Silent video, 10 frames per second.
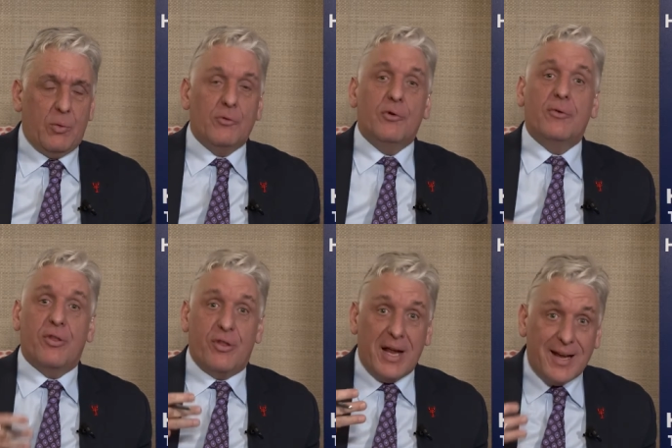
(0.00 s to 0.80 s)
What sort of
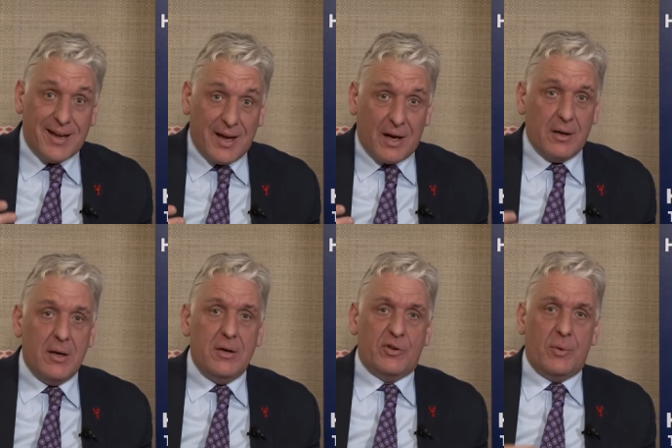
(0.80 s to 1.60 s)
thinking
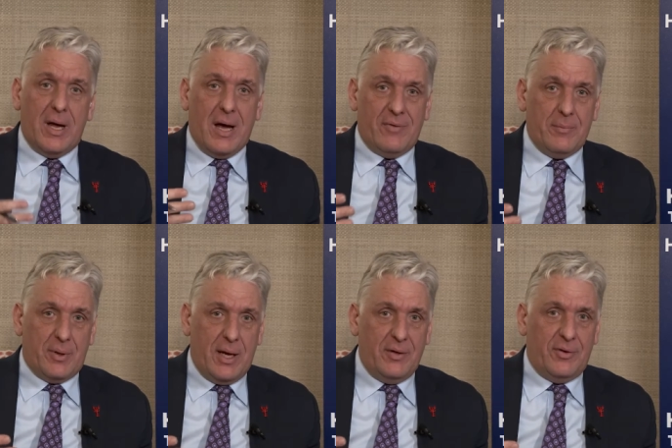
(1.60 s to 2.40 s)
do we have in
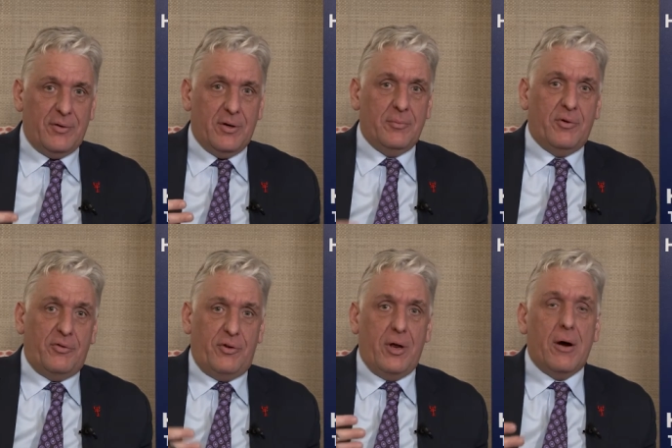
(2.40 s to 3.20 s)
place in terms of
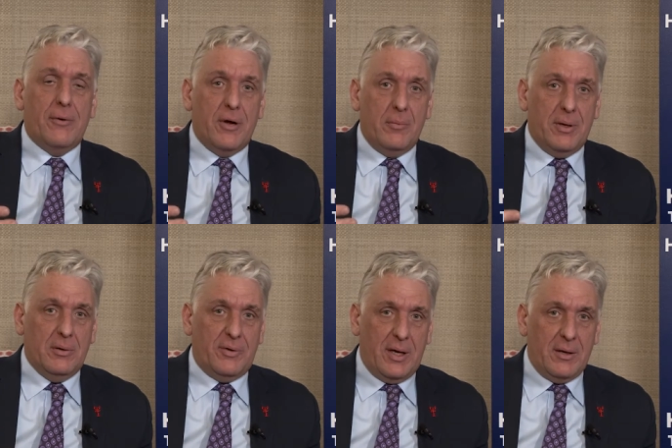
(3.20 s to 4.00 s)
scenario
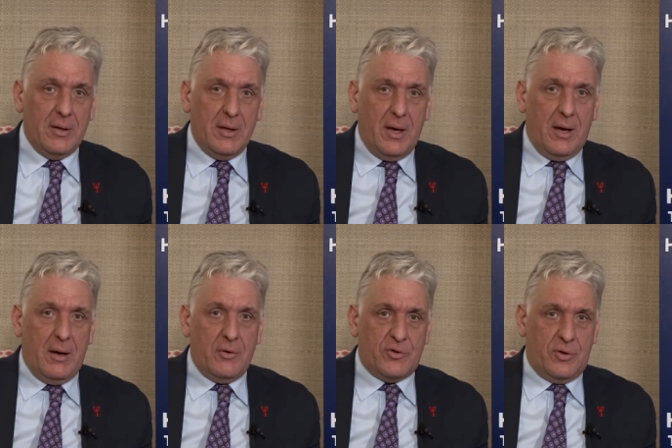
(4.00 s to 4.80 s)
building?
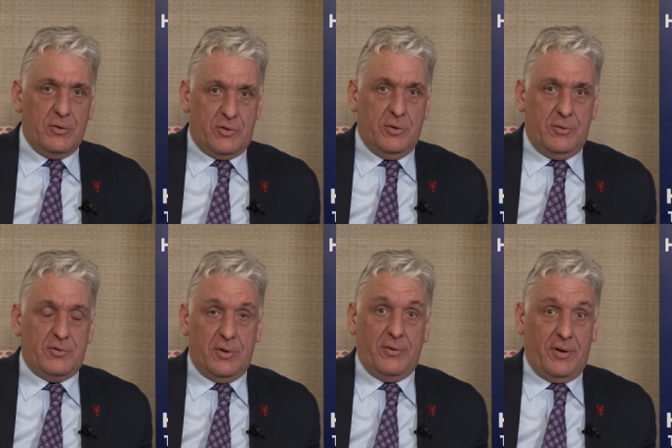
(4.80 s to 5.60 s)
Uh, should, should,
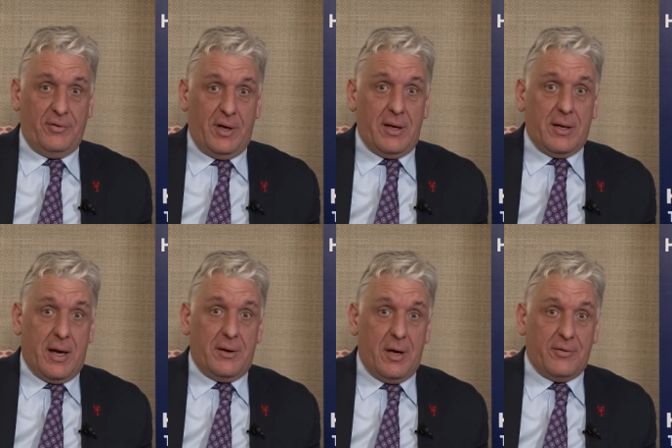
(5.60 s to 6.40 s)
should, as I say, it
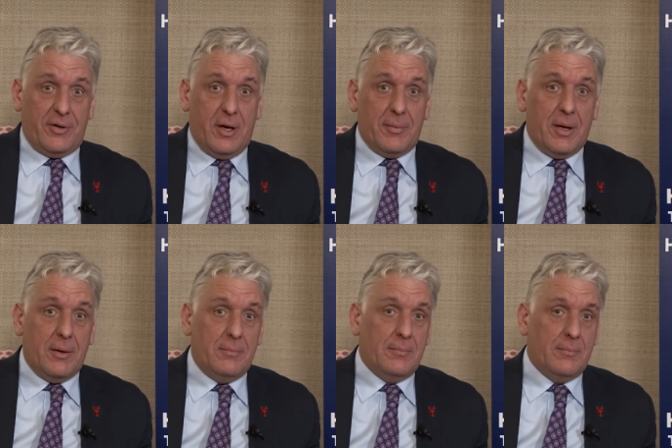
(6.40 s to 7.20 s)
get nasty up there?